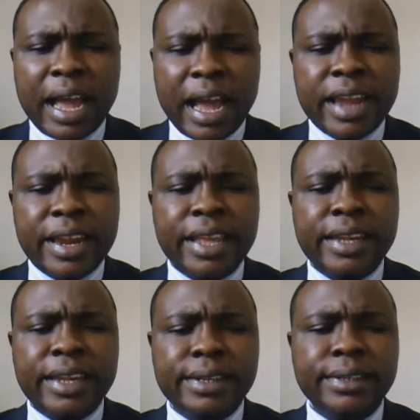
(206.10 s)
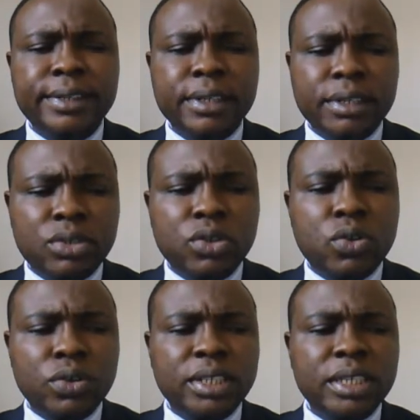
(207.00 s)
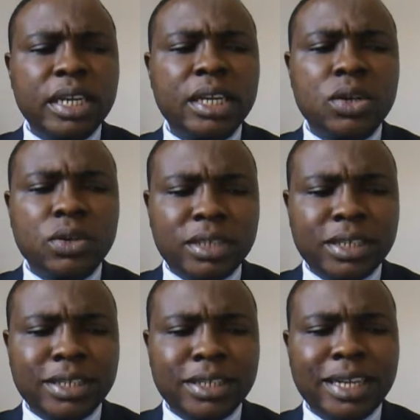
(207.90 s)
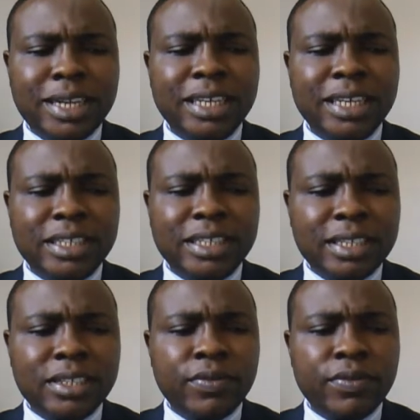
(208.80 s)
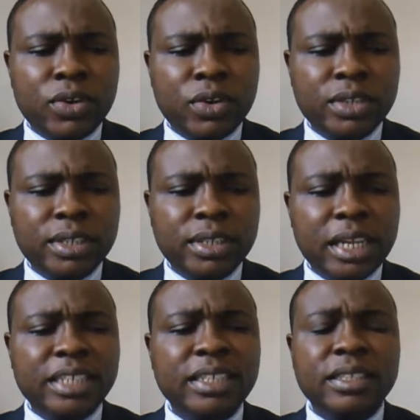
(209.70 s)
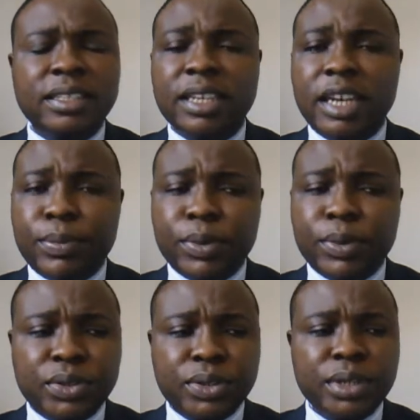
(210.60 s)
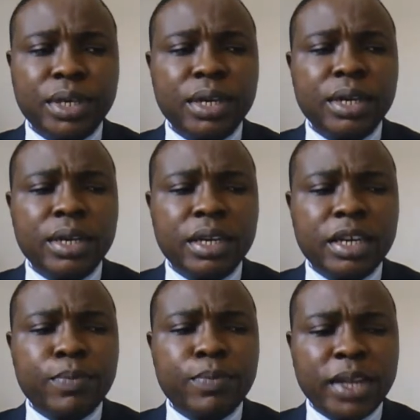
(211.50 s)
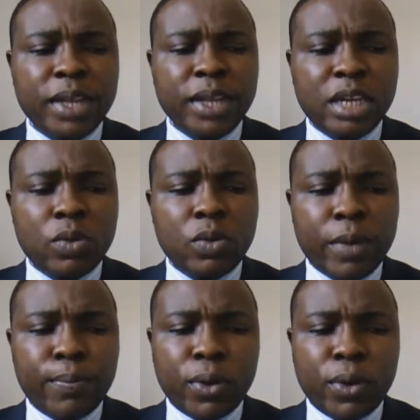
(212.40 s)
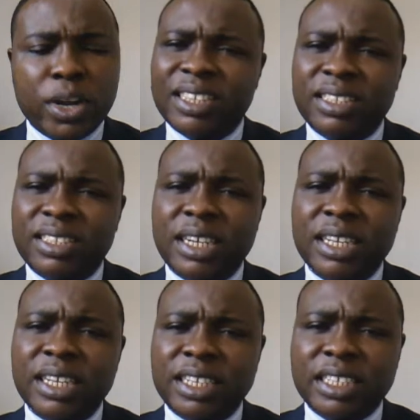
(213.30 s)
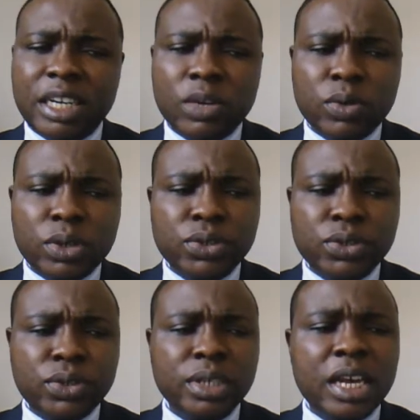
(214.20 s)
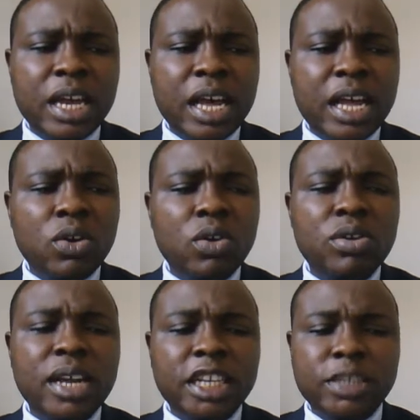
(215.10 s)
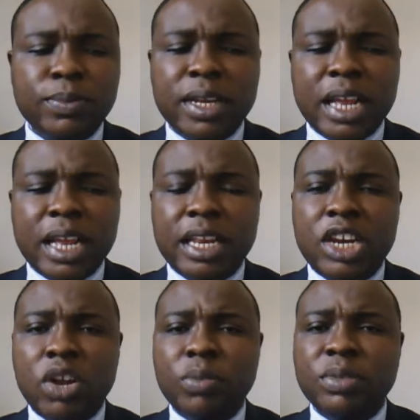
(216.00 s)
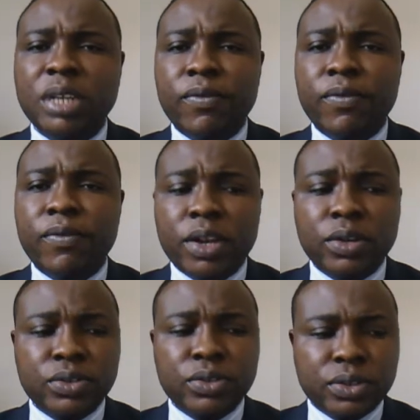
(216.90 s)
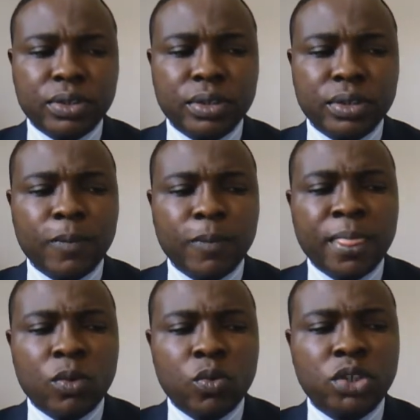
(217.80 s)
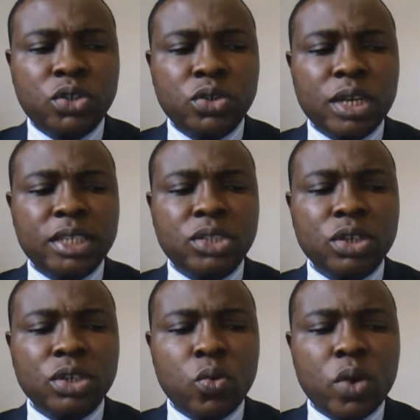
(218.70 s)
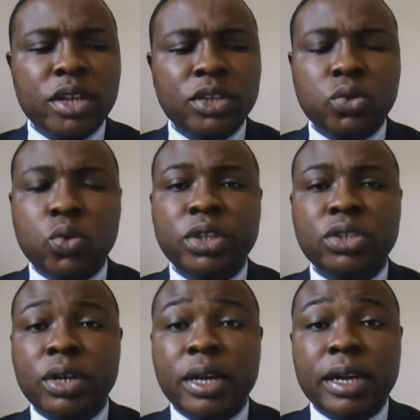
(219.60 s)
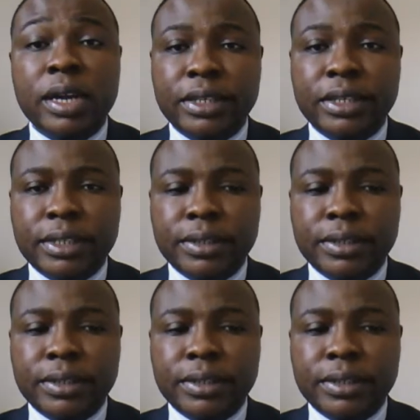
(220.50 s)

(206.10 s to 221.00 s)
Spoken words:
I need to consider the content, as I said, of the courses, that is the syllabus, the method that we employ, the strategies that we use, and other aspects like the norms and values which relate to the way the school is organized.